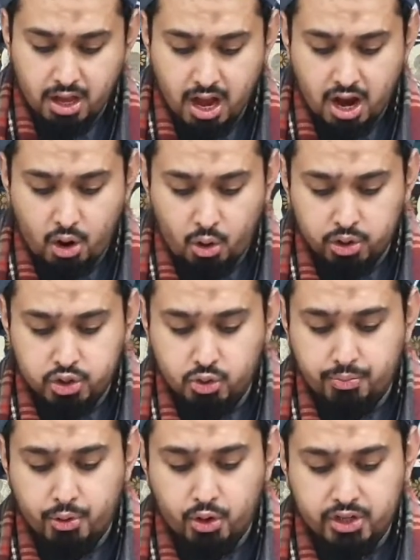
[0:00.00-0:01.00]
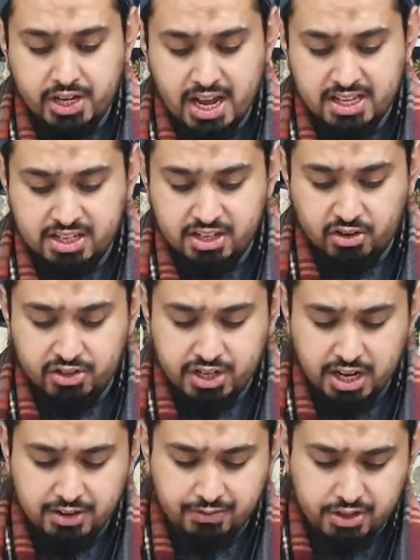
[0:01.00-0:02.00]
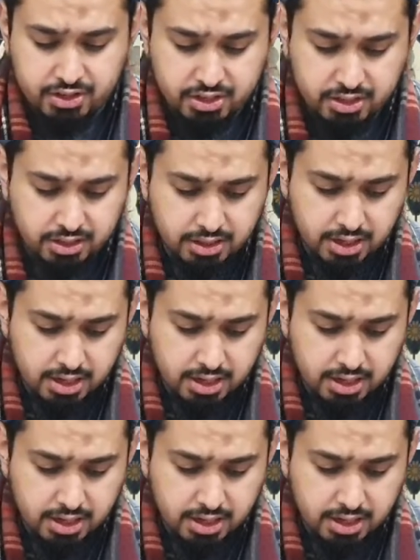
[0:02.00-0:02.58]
are also broadcasted on television.